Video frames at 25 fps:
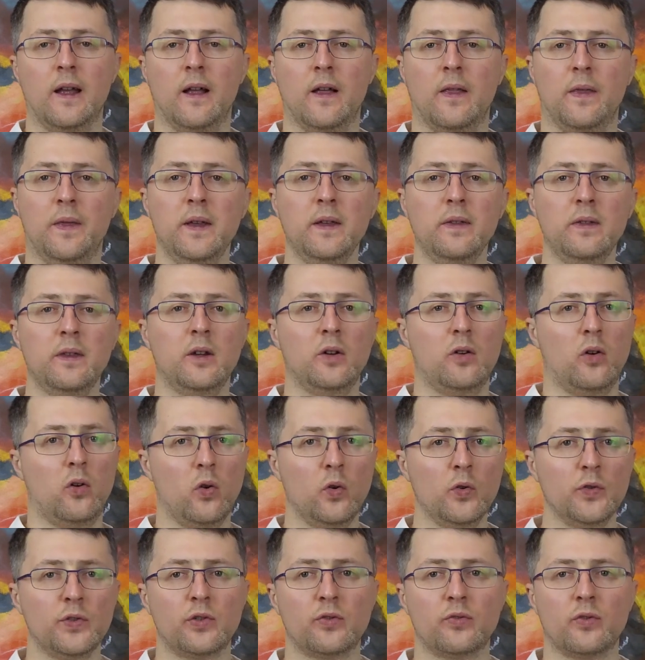Then the
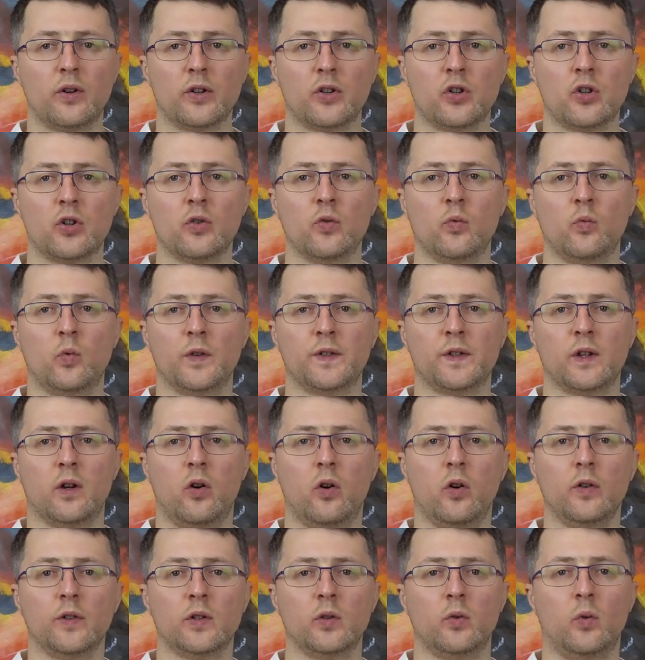old structure was
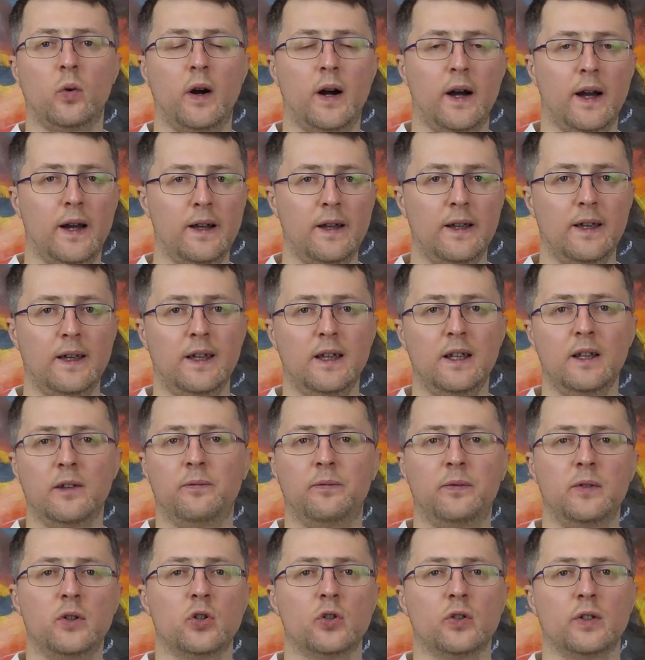also highly
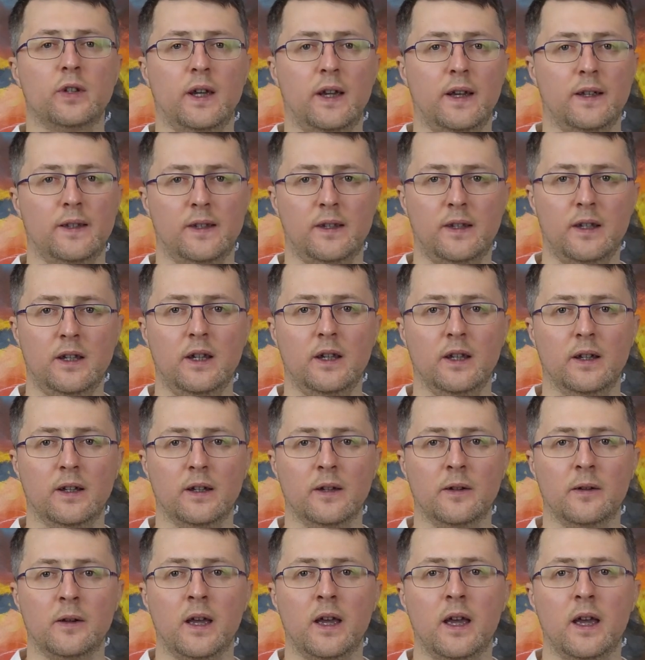inefficient at seeking.